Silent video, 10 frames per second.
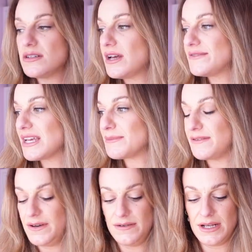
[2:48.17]
I have to get my
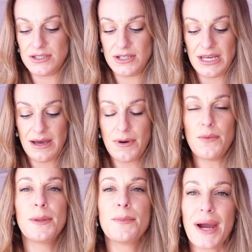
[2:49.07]
phone actually, I'll put
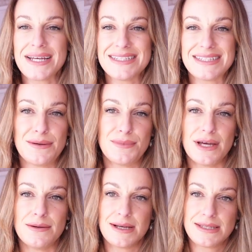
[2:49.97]
all the prices down
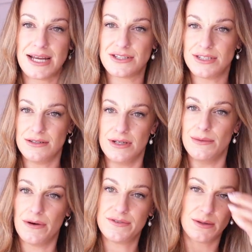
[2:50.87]
below because I actually don't know
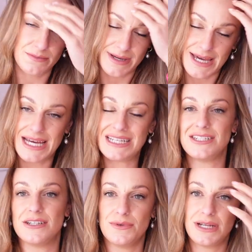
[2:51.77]
them off the top of my head and I
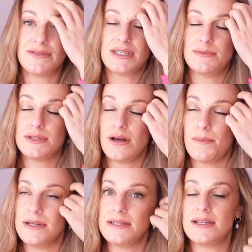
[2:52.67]
don't want to have to keep
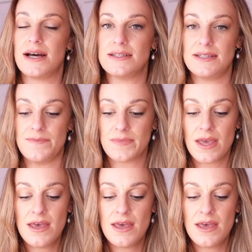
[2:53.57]
stopping and starting.